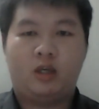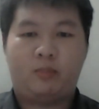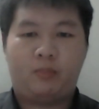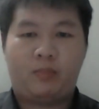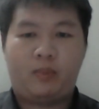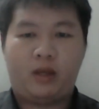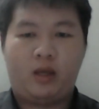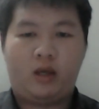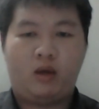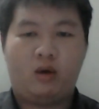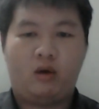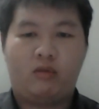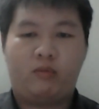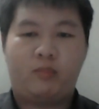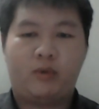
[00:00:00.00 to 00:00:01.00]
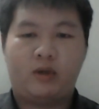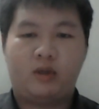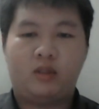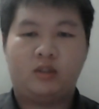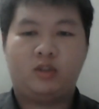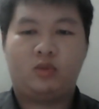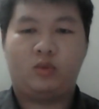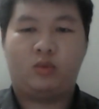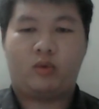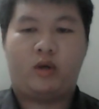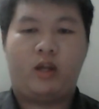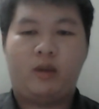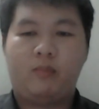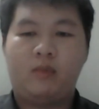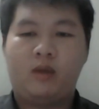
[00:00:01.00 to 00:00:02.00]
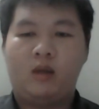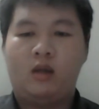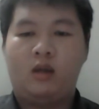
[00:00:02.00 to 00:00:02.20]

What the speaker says: pair of peels to clamp